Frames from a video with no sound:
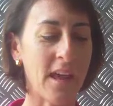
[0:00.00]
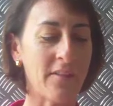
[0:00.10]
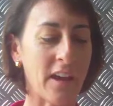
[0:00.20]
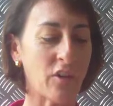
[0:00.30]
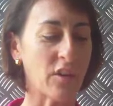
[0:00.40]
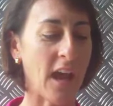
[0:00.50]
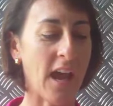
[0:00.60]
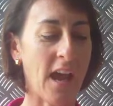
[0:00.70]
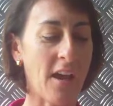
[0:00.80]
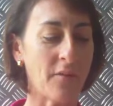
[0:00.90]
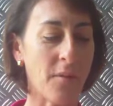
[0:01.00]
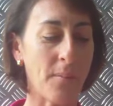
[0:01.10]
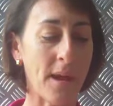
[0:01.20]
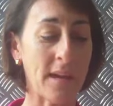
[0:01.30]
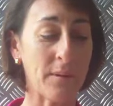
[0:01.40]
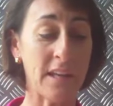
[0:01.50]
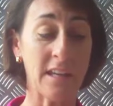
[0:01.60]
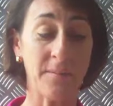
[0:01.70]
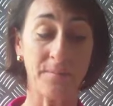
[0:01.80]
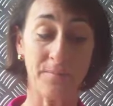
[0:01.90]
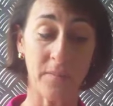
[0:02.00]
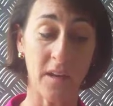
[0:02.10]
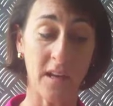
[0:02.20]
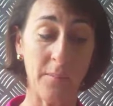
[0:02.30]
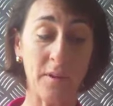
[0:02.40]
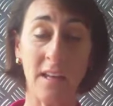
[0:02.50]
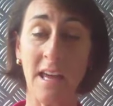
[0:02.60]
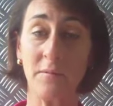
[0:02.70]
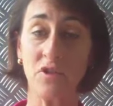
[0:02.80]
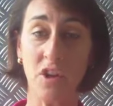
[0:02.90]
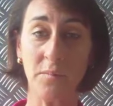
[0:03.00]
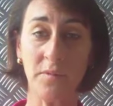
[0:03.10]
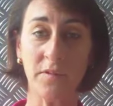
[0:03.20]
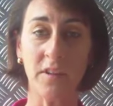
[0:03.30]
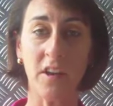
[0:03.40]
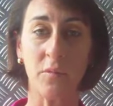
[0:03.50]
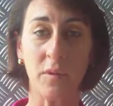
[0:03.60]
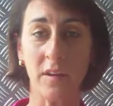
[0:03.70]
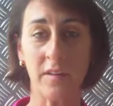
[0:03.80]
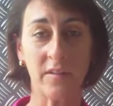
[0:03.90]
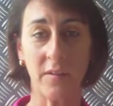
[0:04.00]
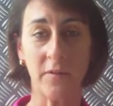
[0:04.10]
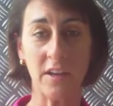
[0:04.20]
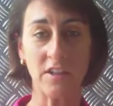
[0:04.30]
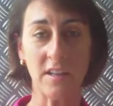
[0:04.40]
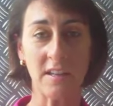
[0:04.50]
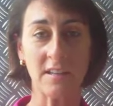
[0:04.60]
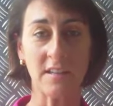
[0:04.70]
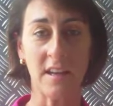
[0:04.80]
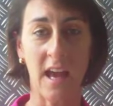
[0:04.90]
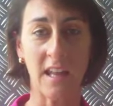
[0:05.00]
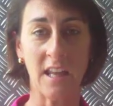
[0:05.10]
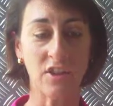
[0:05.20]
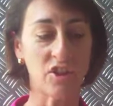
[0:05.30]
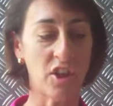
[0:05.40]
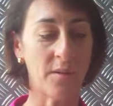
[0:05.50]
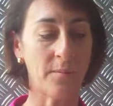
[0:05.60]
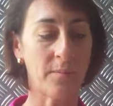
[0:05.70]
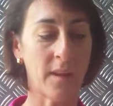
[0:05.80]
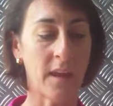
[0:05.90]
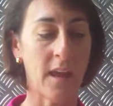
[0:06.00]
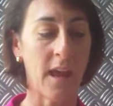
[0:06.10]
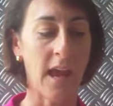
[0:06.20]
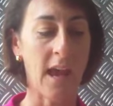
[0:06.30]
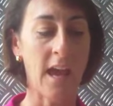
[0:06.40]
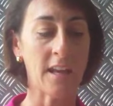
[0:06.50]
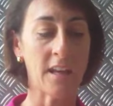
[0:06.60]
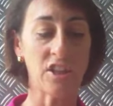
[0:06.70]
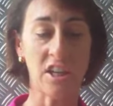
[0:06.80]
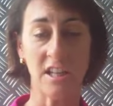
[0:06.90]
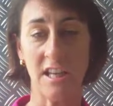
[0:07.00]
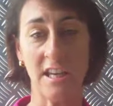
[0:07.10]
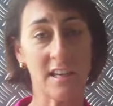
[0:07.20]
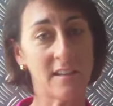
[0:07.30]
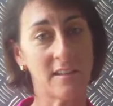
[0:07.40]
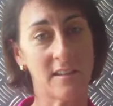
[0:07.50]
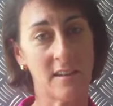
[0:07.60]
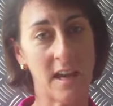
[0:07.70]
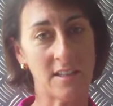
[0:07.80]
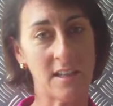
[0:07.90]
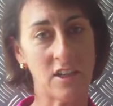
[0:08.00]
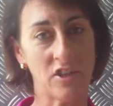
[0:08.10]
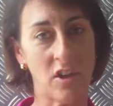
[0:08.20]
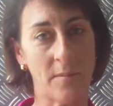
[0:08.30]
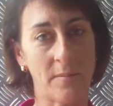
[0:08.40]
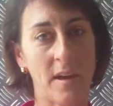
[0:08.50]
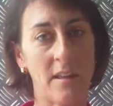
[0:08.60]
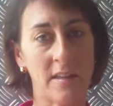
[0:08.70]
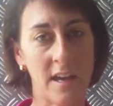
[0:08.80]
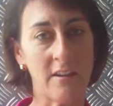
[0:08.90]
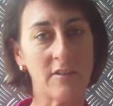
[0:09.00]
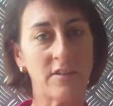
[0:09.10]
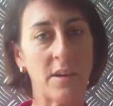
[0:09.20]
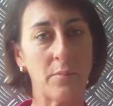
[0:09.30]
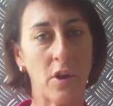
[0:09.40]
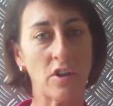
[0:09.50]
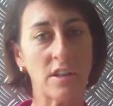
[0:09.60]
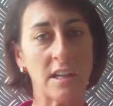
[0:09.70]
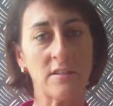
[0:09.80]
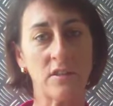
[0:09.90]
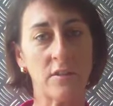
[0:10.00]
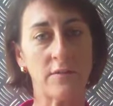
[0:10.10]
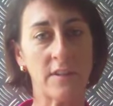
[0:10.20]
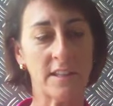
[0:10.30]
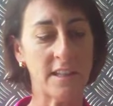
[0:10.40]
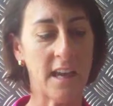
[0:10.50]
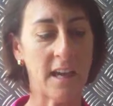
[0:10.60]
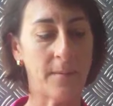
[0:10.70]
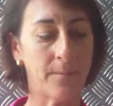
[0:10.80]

they could have maybe a couple of lamb chops with some veggies at lunchtime and a chicken leg at dinner time. And there is their protein served for the day.